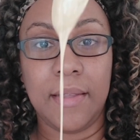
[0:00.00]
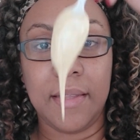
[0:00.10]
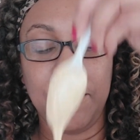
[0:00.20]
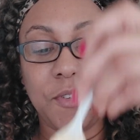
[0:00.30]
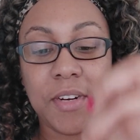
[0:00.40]

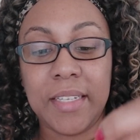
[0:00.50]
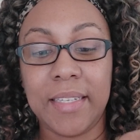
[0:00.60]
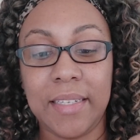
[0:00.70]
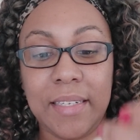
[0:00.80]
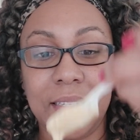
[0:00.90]
some
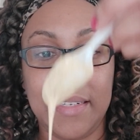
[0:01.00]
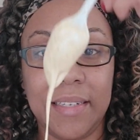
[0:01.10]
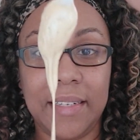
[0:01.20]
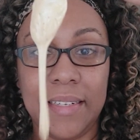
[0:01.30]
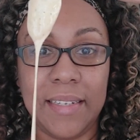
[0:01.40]
dressing.
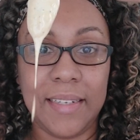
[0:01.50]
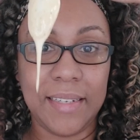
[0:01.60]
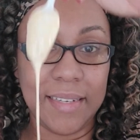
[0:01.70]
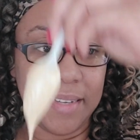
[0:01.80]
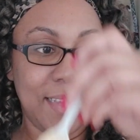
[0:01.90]

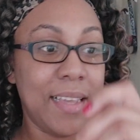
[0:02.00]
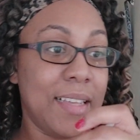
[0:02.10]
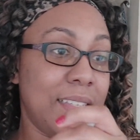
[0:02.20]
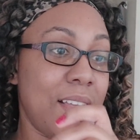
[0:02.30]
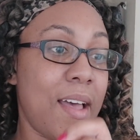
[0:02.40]

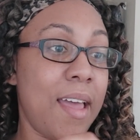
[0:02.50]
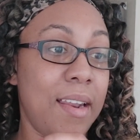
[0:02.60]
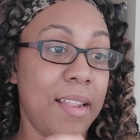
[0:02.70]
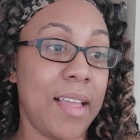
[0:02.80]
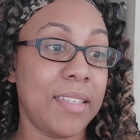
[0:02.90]
So I
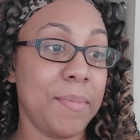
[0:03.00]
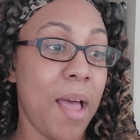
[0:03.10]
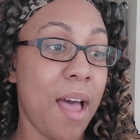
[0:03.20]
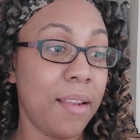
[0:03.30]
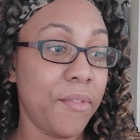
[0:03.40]
added like some
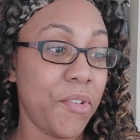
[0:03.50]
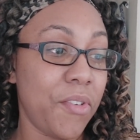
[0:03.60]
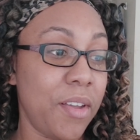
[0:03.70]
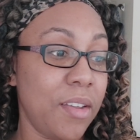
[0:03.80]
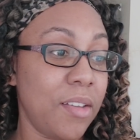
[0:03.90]
olive
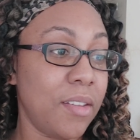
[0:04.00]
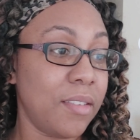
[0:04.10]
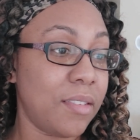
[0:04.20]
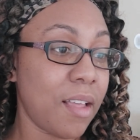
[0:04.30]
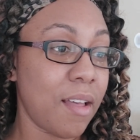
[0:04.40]

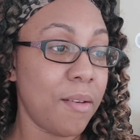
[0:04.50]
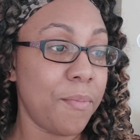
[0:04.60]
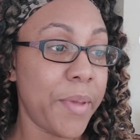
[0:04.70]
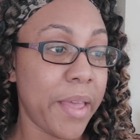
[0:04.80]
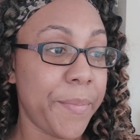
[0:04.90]
oil,
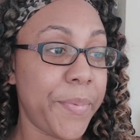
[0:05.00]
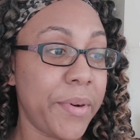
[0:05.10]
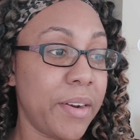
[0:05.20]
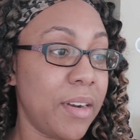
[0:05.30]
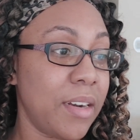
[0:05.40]
salt,
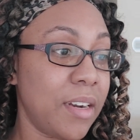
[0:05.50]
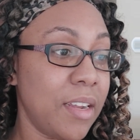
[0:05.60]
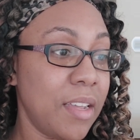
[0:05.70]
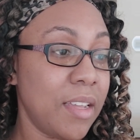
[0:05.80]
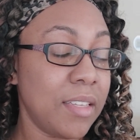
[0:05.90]
pepper,
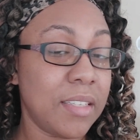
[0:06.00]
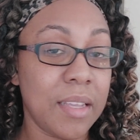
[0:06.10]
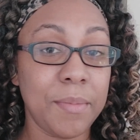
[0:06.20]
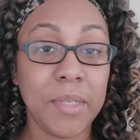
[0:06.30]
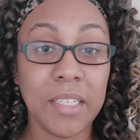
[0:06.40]

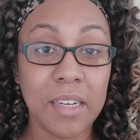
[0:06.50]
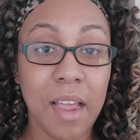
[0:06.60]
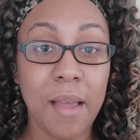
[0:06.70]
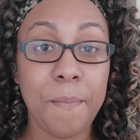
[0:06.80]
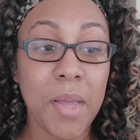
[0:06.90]
some
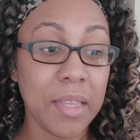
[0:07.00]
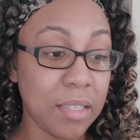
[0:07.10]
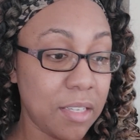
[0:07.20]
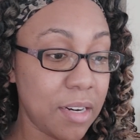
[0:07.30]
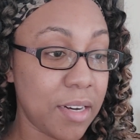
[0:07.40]
Dijon
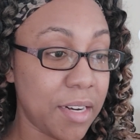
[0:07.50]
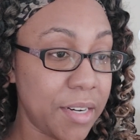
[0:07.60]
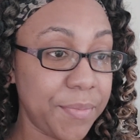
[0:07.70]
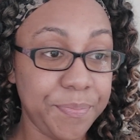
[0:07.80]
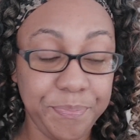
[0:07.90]

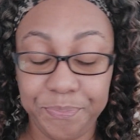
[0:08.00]
mustard.